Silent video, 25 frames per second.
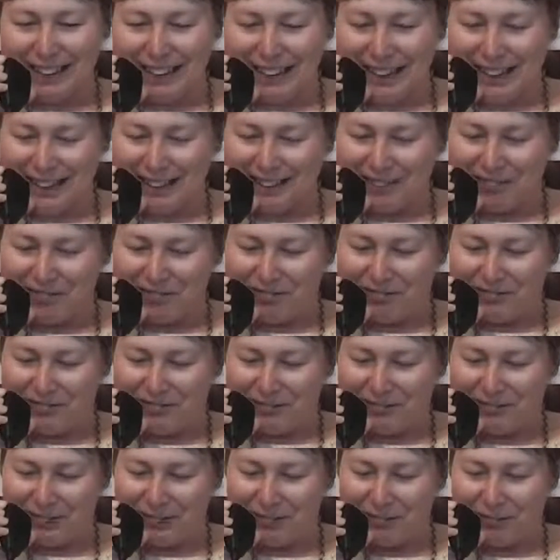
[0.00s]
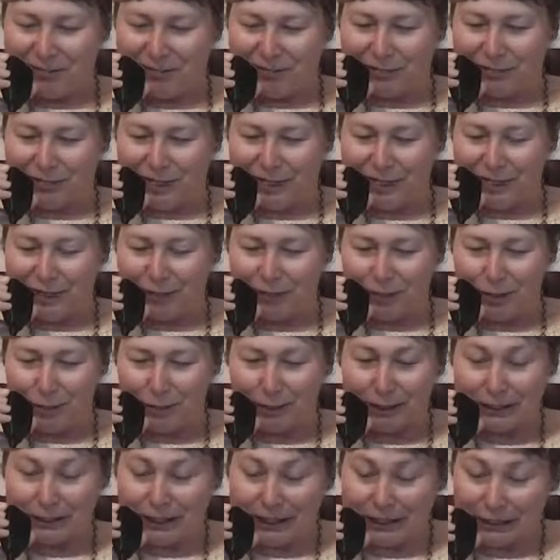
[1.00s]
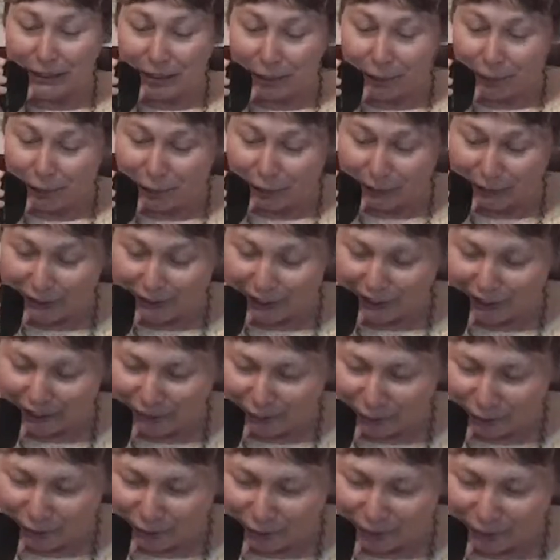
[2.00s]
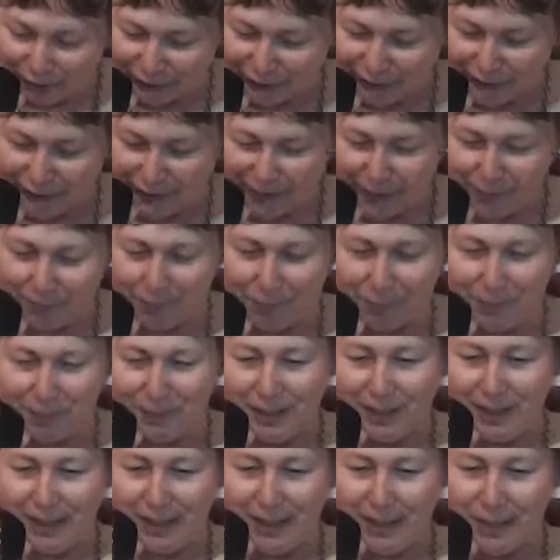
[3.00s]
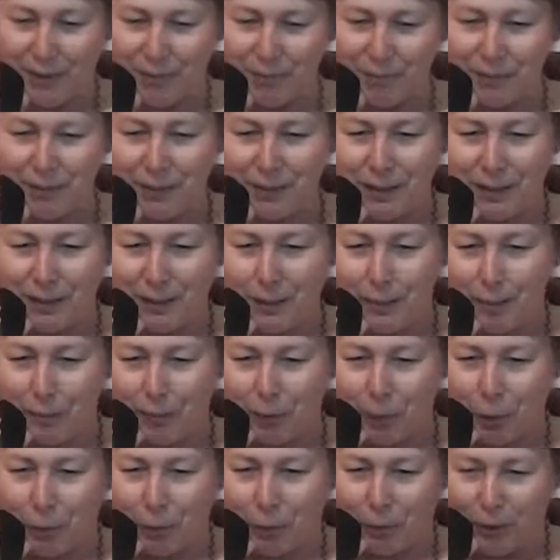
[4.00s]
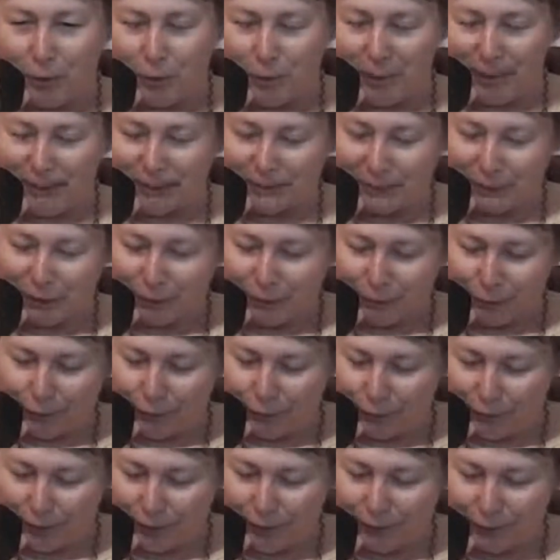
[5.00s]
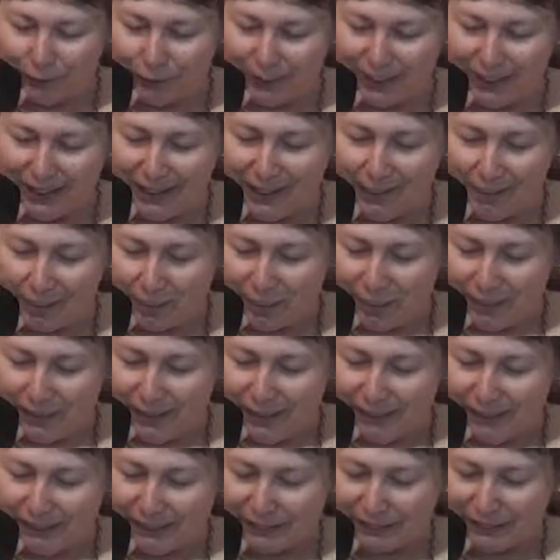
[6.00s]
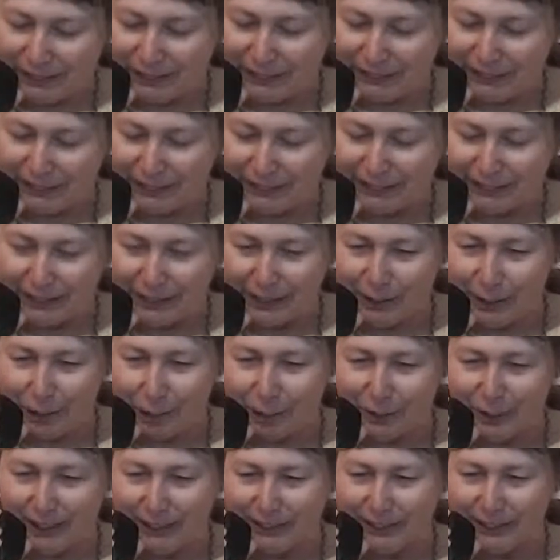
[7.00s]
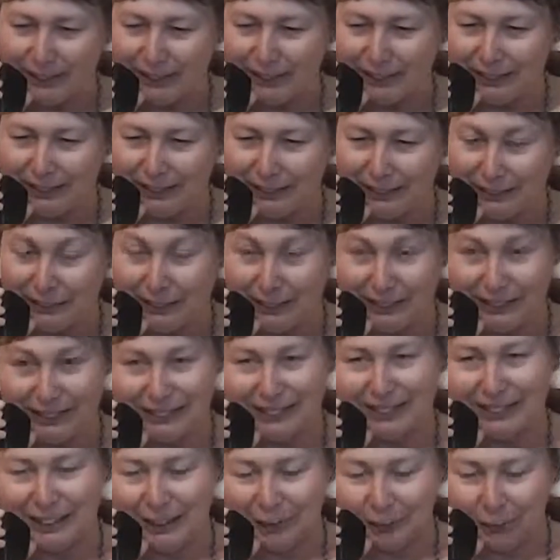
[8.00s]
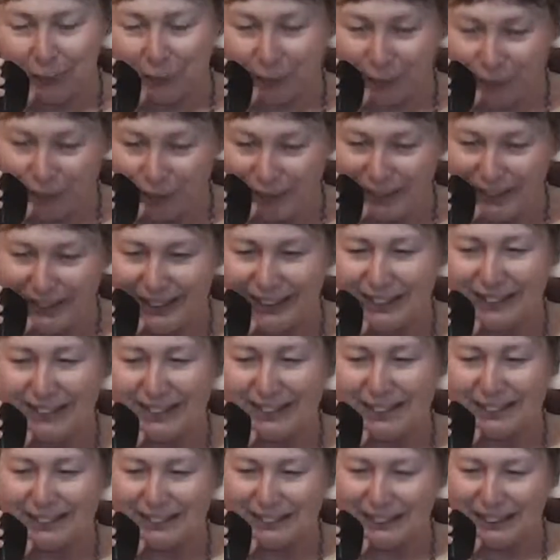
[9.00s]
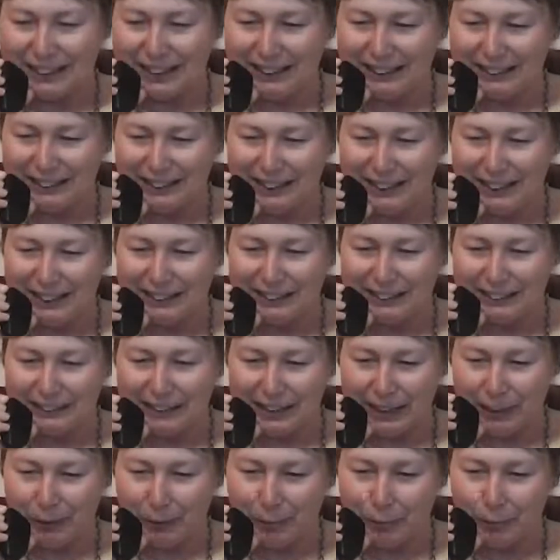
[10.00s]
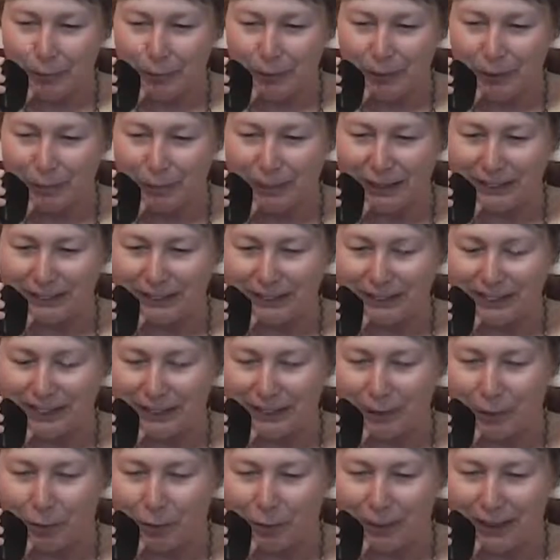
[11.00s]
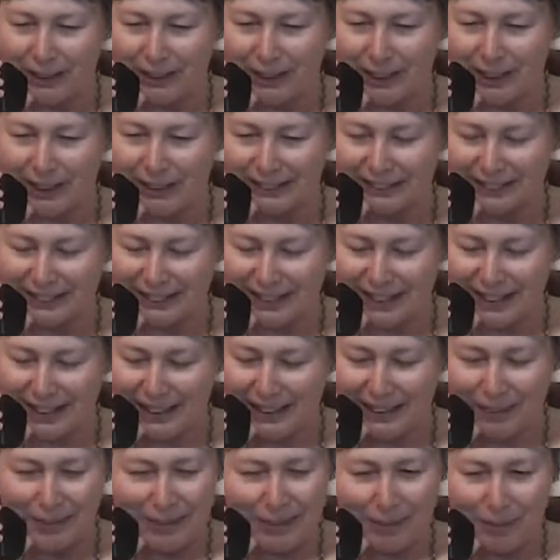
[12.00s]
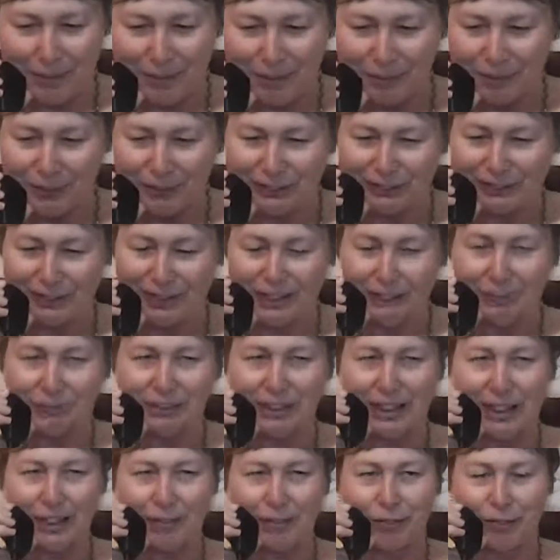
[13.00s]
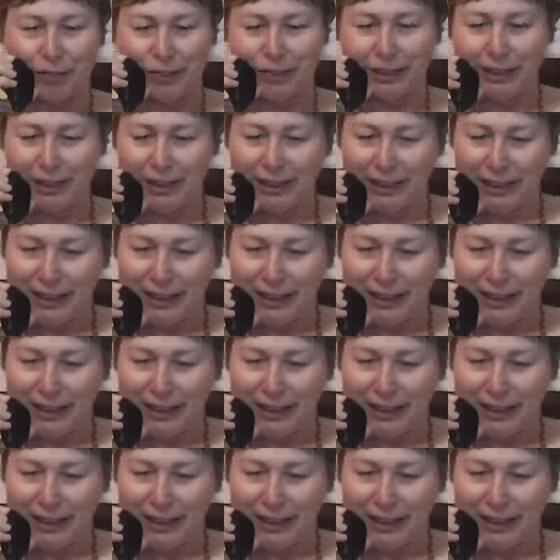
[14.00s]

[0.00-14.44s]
So thank you very much. Actually, I forgot to ask your first name, but I'll put it back to you for a final there. This is ZL1, this is ZL3 CATH, and we're putting it back to ZL1 RCA. My first name's Catherine,